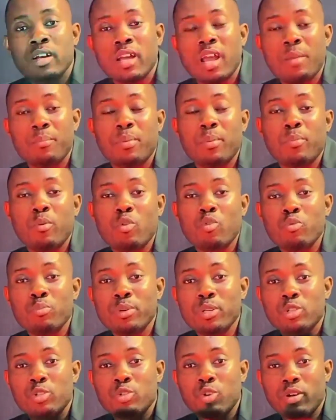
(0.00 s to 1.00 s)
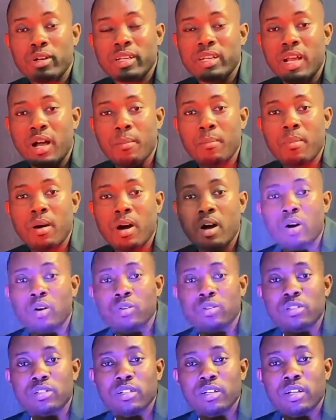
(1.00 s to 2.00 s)
and people will be talking
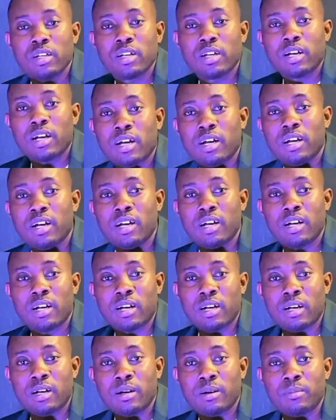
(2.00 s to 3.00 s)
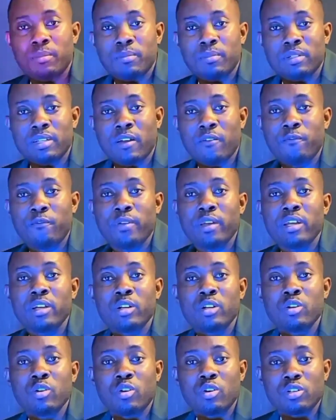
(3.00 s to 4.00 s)
about uh, the
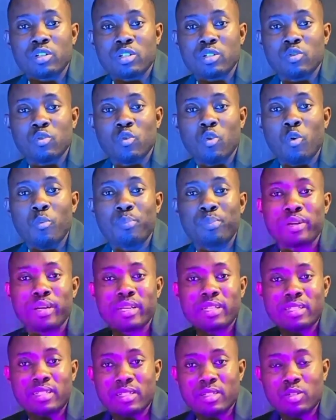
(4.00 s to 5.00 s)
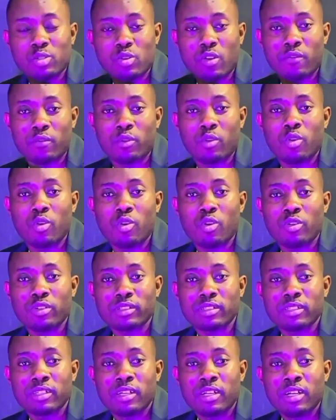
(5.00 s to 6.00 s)
various operations of
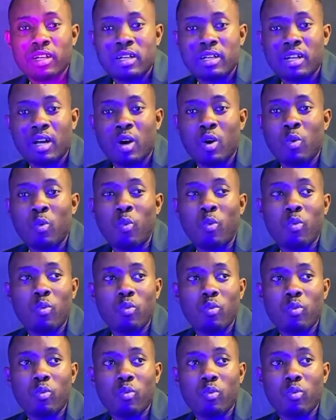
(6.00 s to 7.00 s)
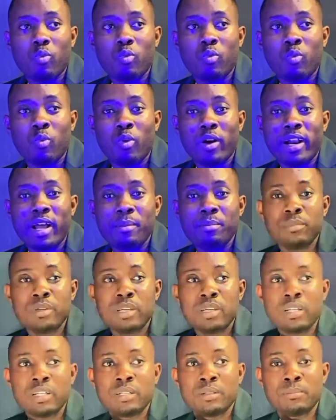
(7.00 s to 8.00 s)
God. Now, what I
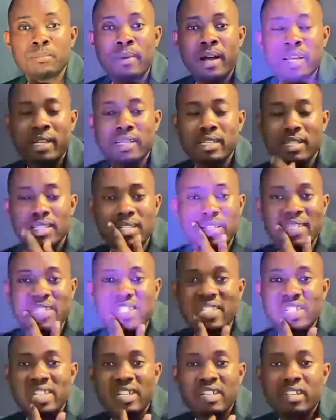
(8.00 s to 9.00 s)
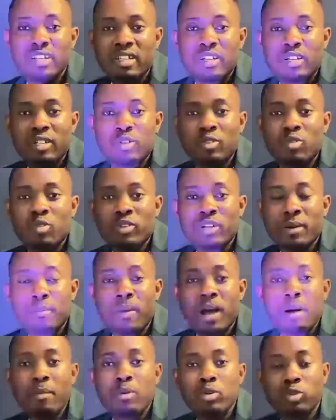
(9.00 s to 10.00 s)
mean by this is, you know, the
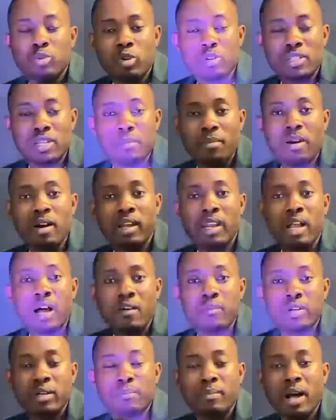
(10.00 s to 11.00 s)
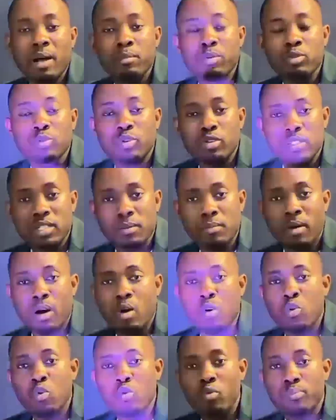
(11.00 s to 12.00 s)
Bible talks about love, the Bible talks
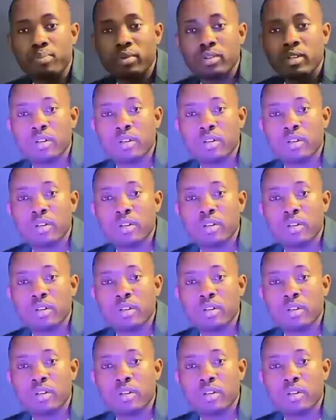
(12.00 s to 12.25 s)
about hope